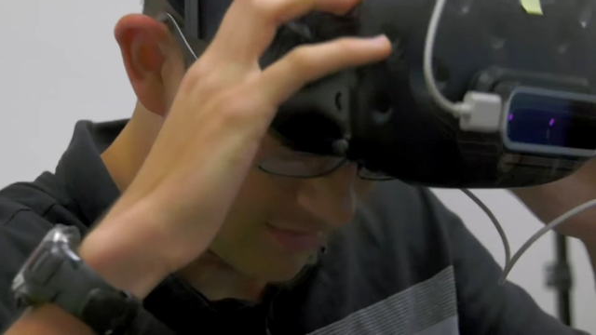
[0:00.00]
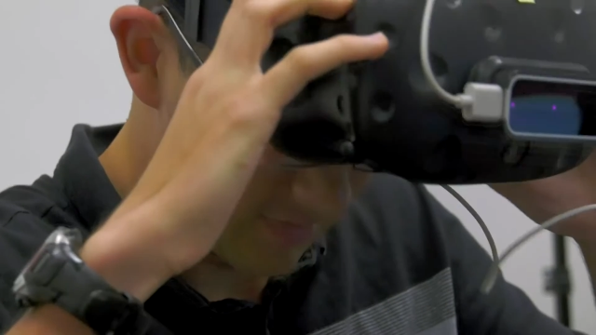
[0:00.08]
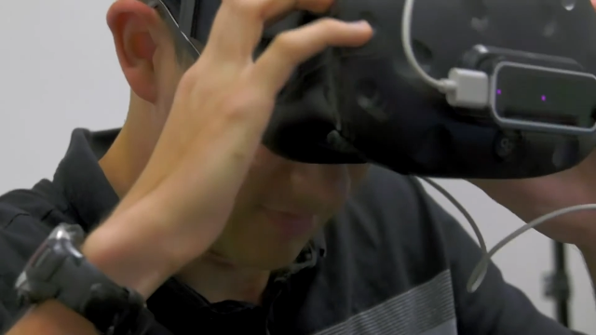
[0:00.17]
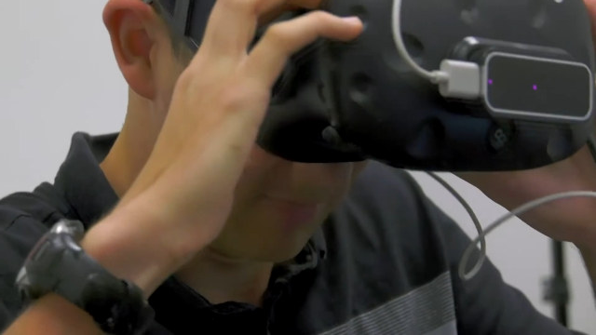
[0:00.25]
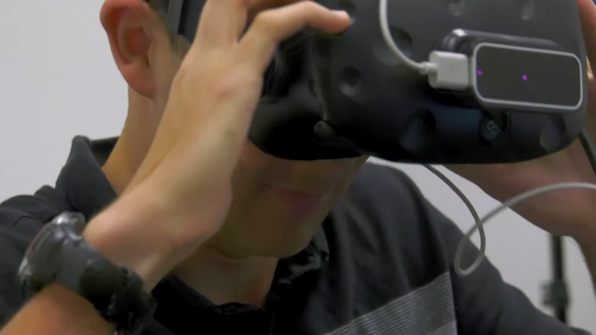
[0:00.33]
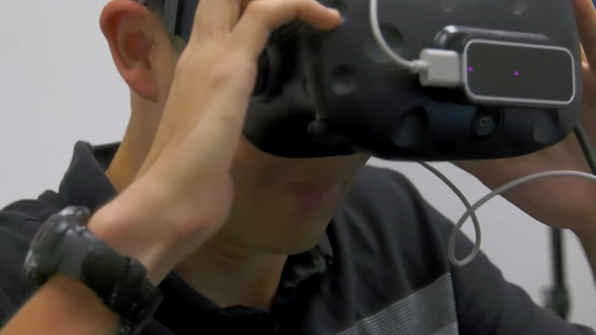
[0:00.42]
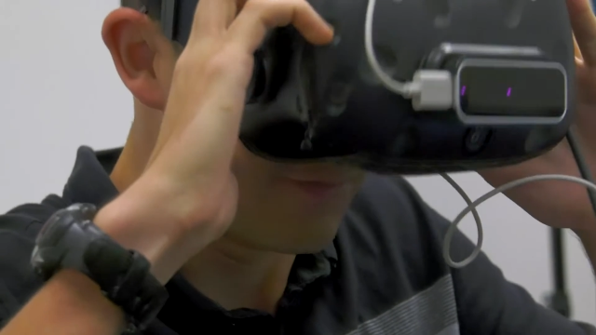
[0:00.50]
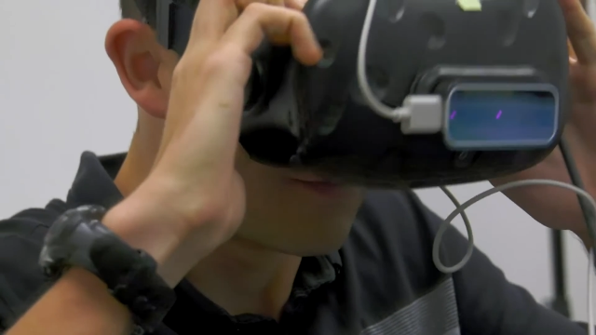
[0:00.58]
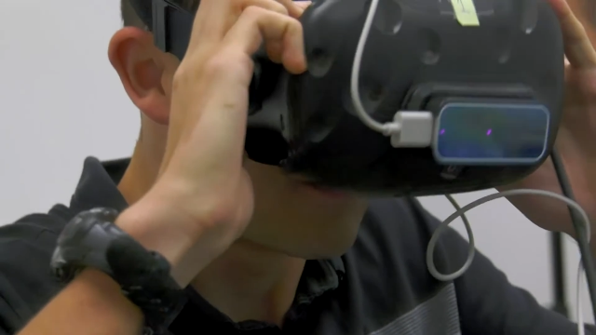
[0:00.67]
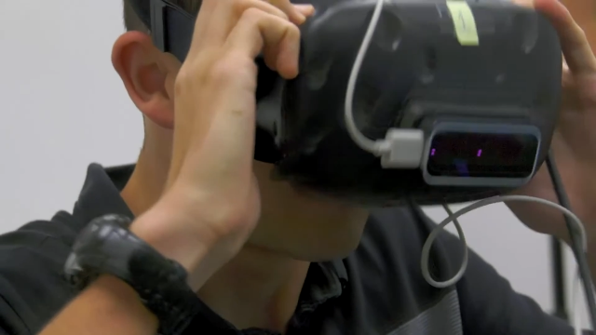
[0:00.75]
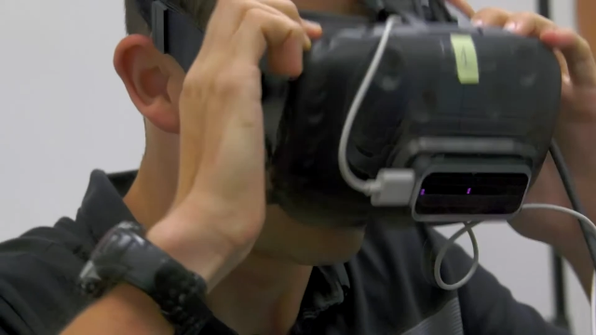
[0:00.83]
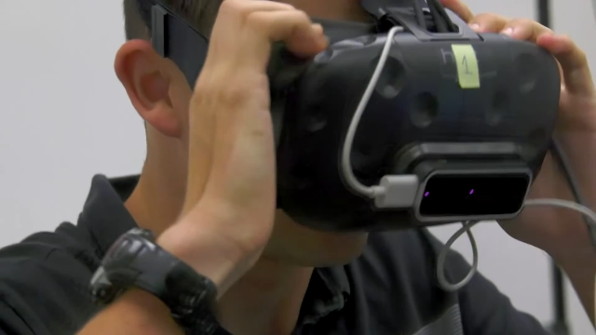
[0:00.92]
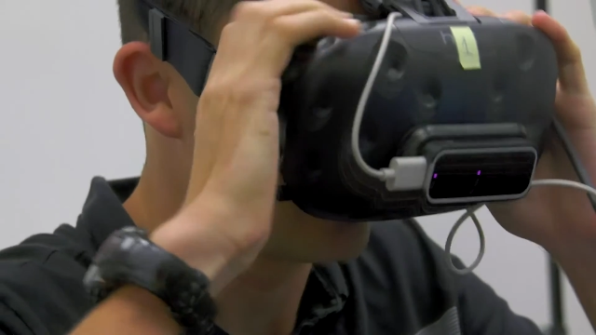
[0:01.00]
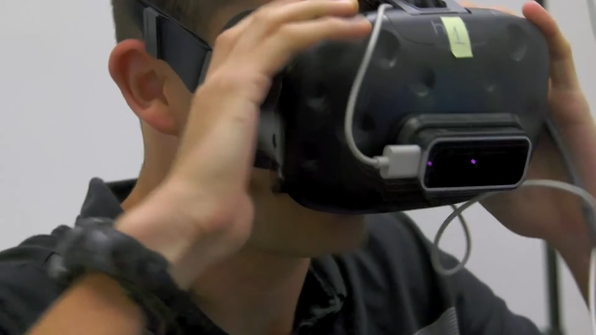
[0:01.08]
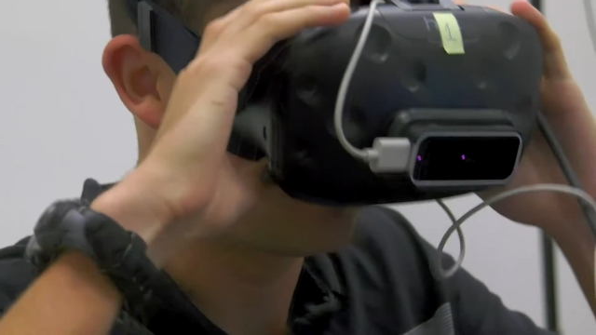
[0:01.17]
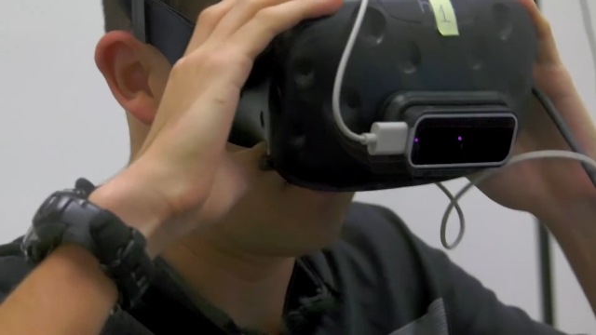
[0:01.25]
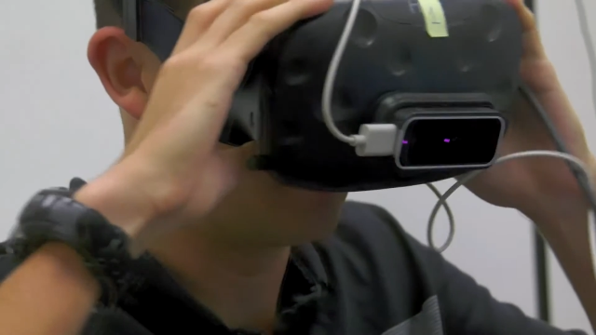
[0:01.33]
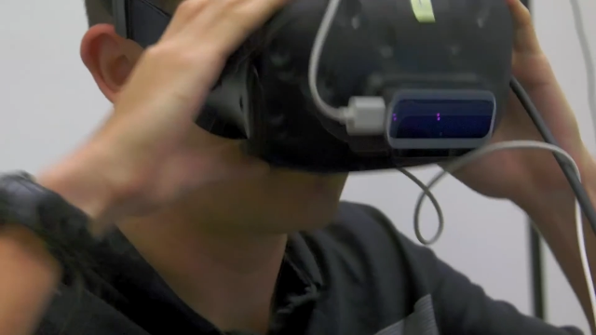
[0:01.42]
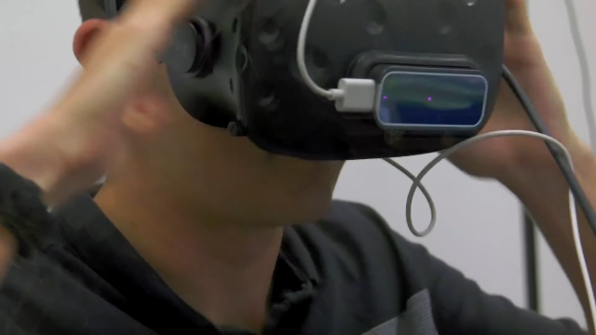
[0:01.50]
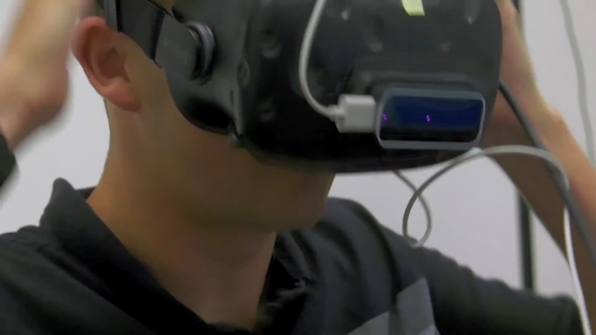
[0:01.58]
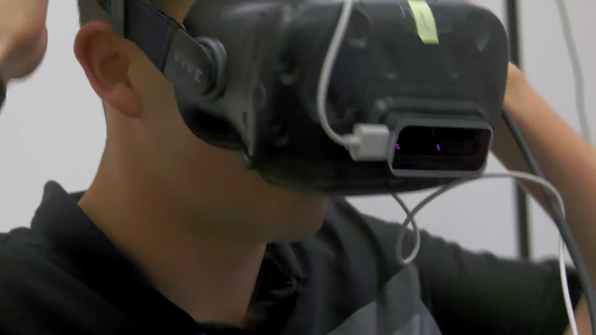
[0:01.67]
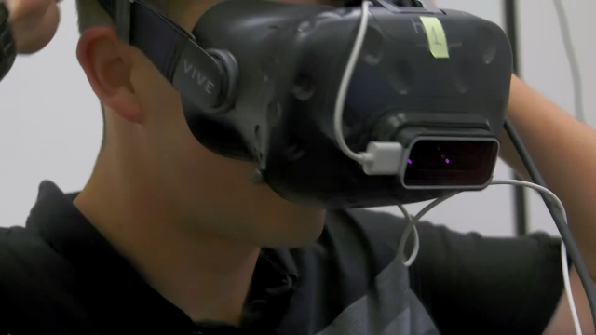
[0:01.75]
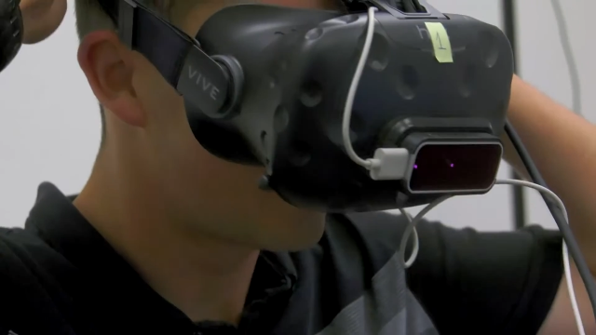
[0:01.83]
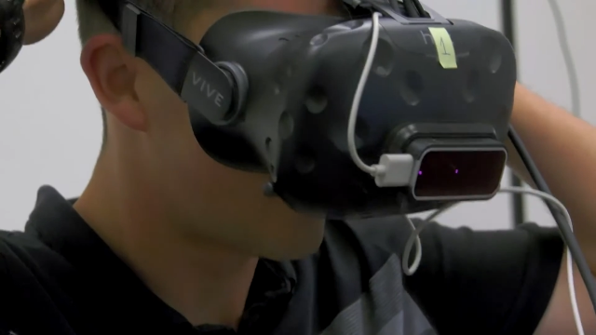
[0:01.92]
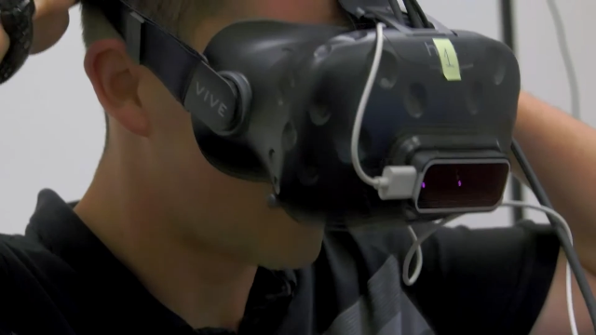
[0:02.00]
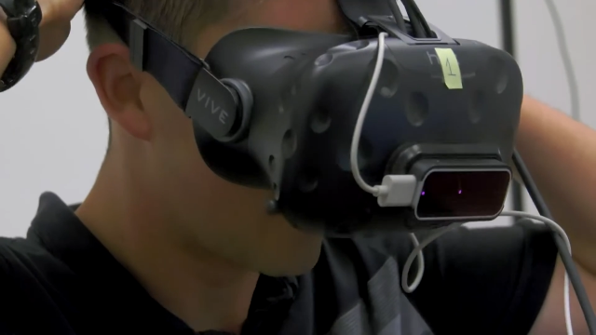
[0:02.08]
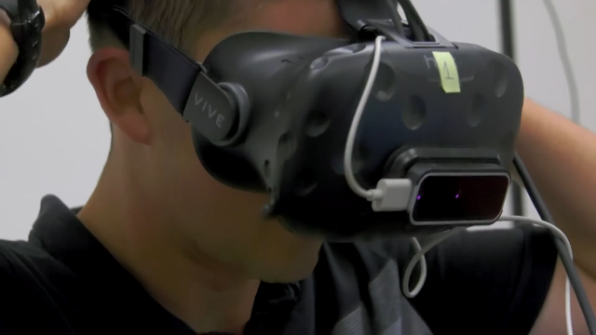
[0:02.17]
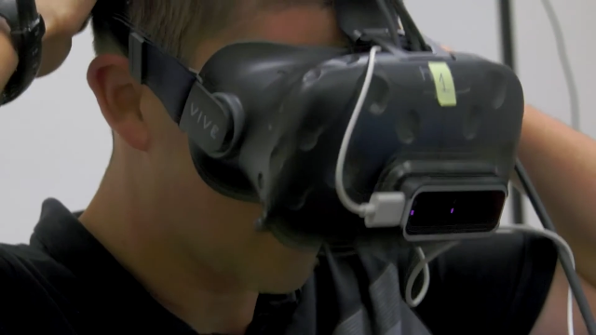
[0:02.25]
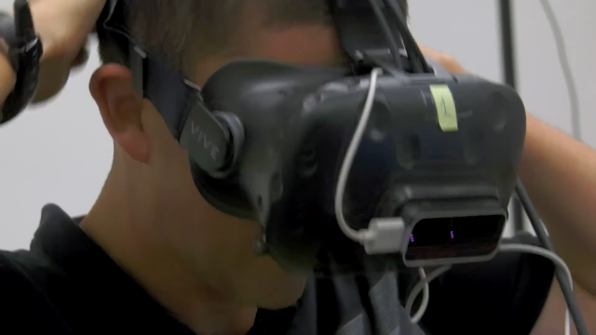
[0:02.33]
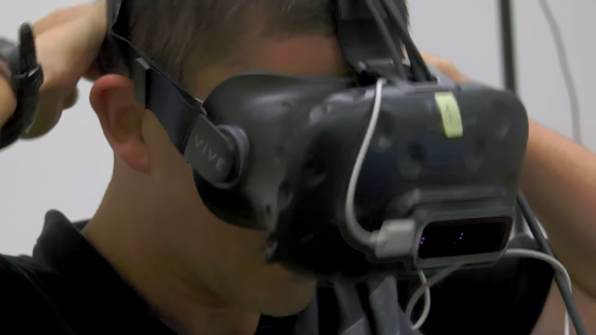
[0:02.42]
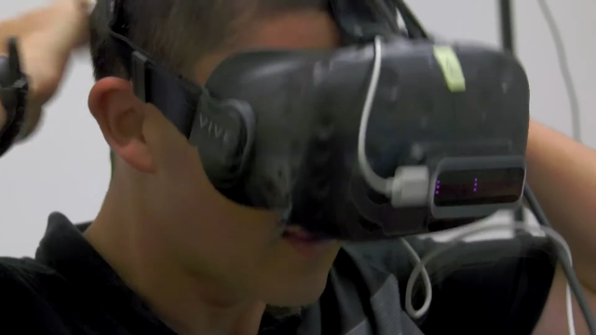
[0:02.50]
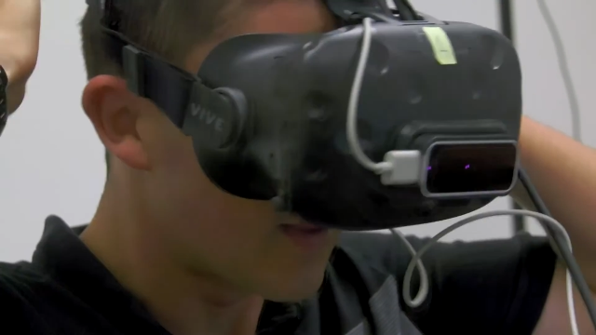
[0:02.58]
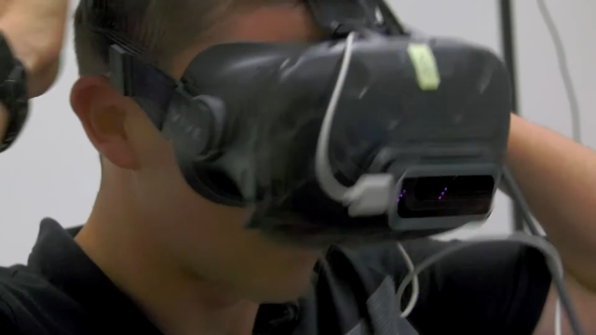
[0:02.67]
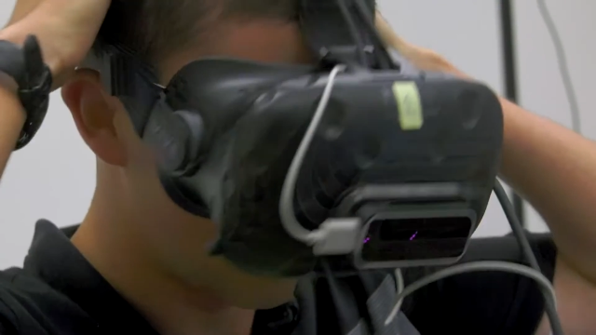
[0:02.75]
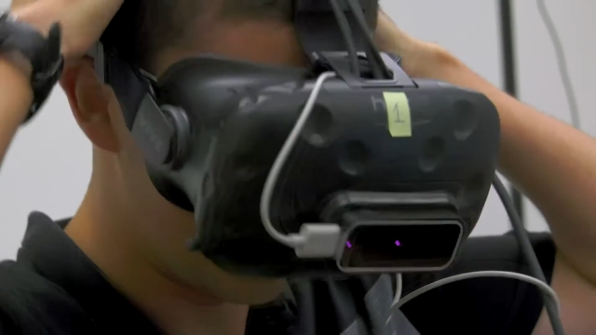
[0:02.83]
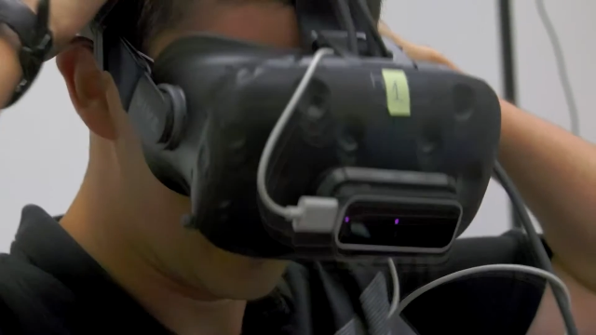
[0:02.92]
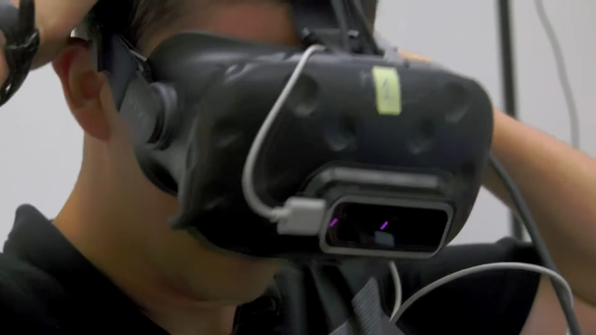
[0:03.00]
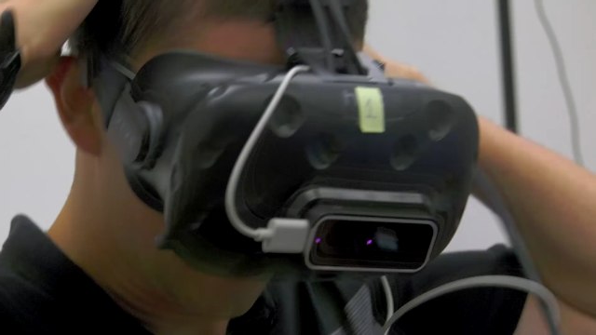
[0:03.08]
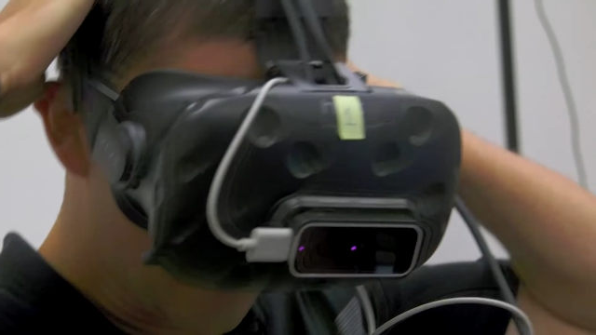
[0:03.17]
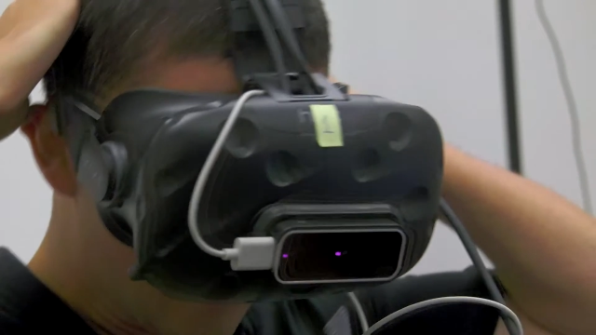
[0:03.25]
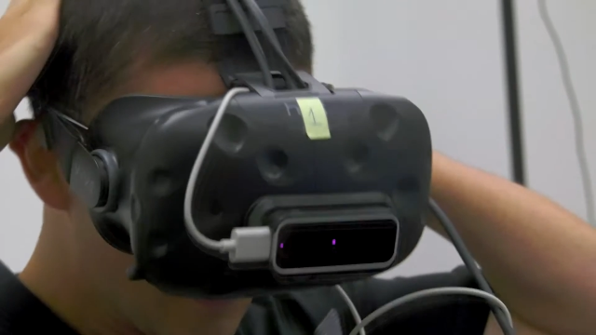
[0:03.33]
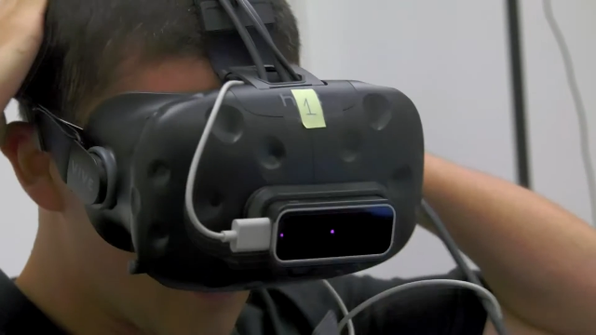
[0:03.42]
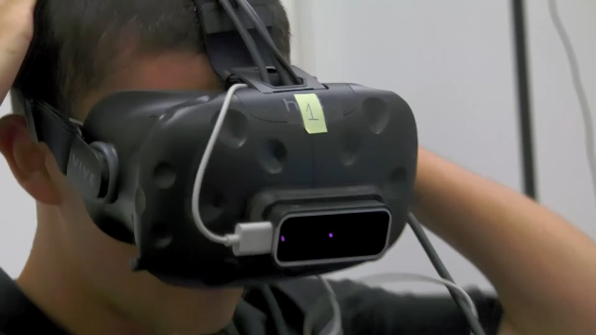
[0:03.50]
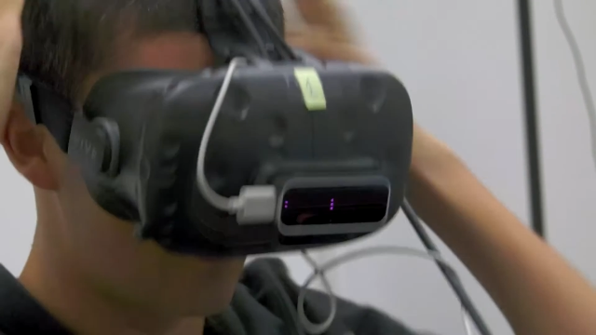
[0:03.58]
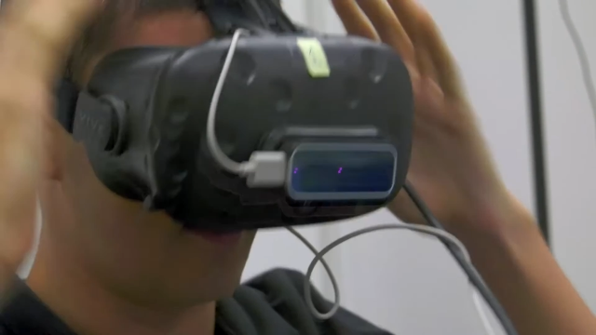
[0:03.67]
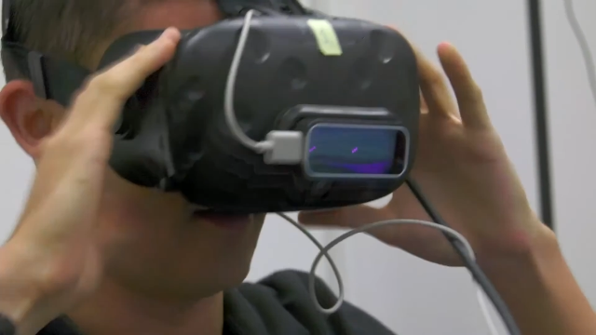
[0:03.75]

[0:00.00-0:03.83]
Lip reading: (no speaker visible)